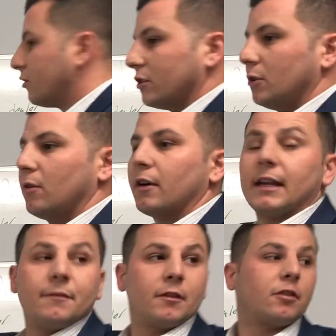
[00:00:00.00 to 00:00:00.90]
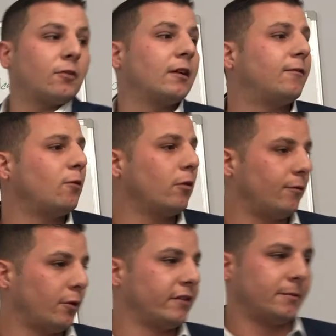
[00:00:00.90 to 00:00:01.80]
two, or even three or four
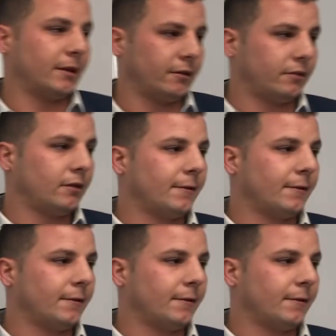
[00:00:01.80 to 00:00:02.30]
voicemails.